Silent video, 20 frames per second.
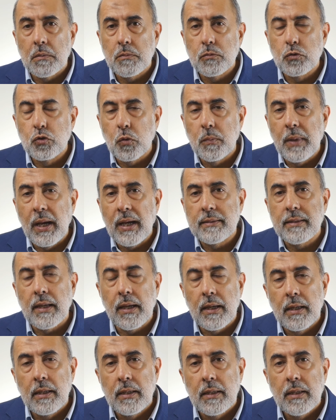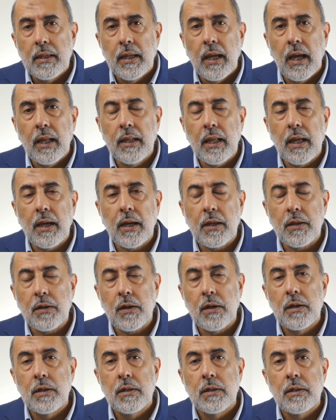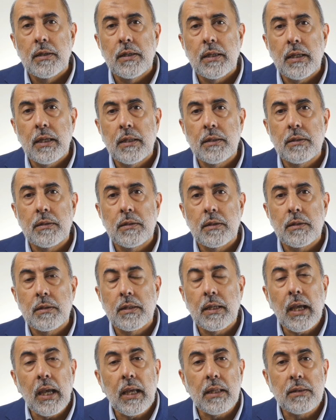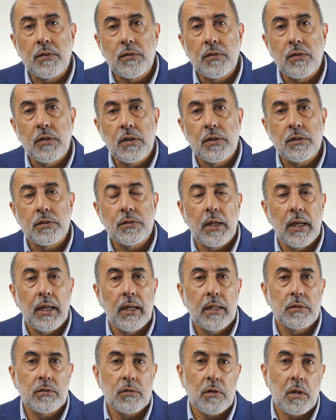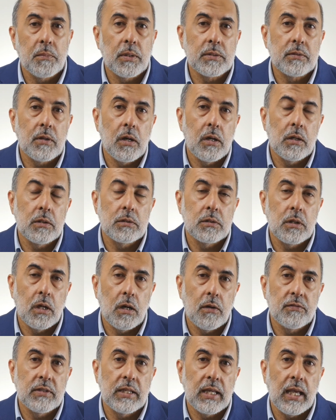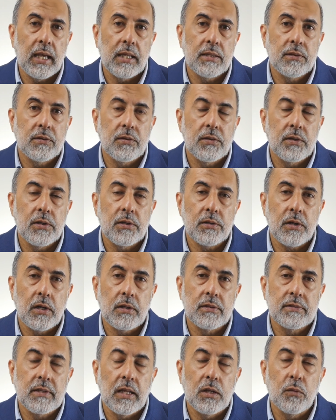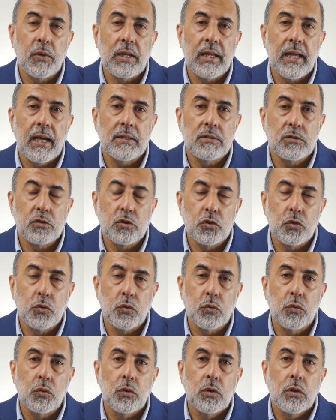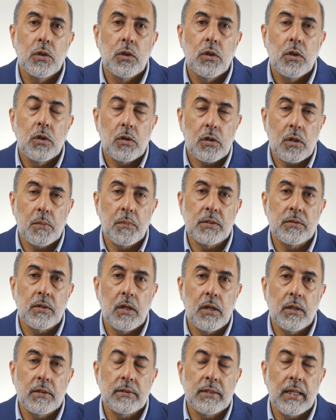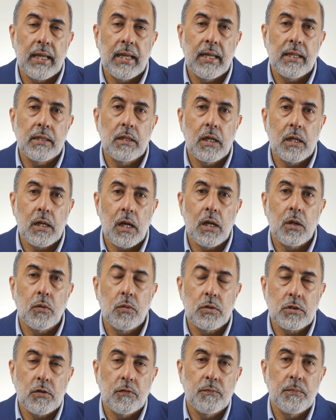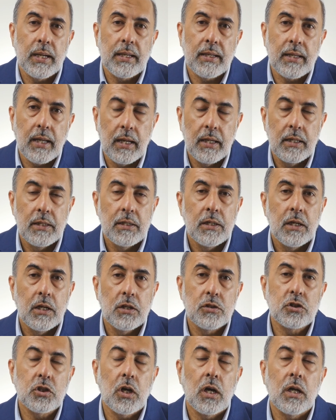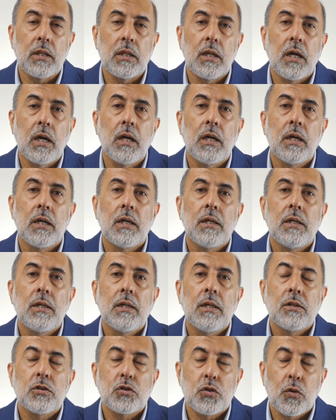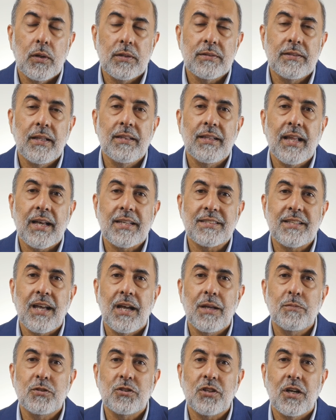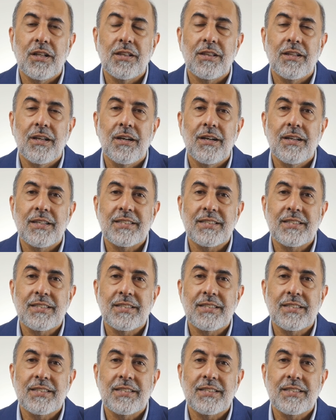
Jumada al-Akhirah in the 8th year and Ramadan of the 8th year until we get to Ramadan and the conquest of Mecca, inshallah. So until next time, inshallah.